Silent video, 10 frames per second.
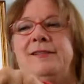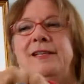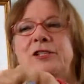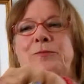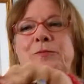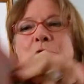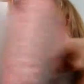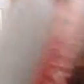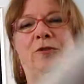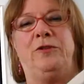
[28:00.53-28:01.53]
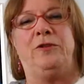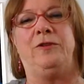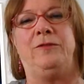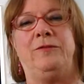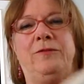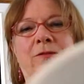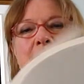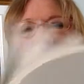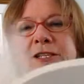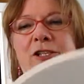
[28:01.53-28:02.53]
such beautiful
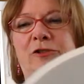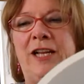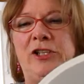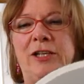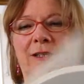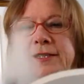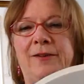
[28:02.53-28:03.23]
illustrations